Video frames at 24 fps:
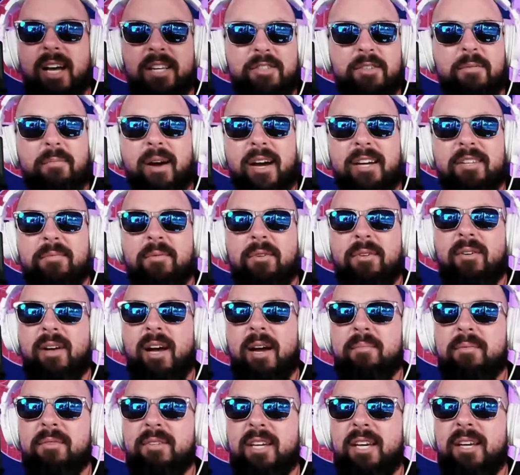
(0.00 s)

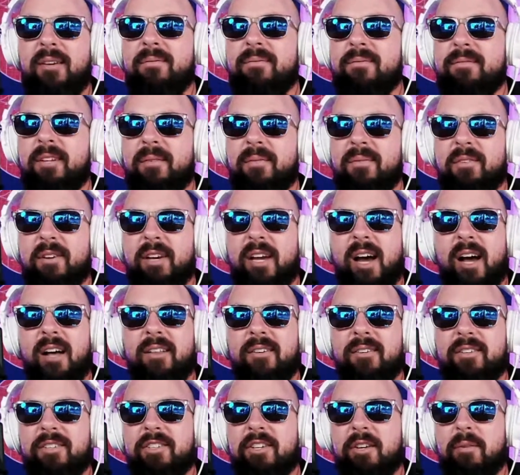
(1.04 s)
customizable, I believe, different
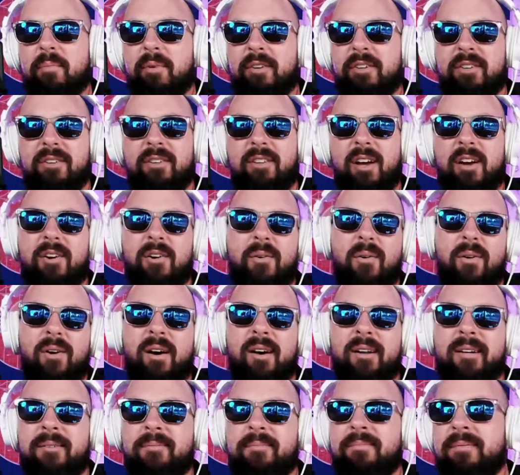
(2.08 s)
colors. You can put your logo
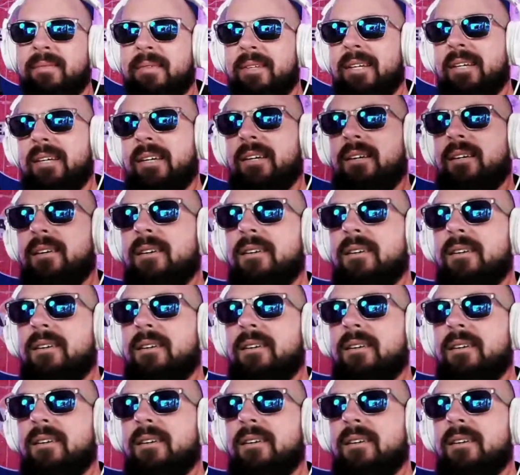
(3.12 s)
on them.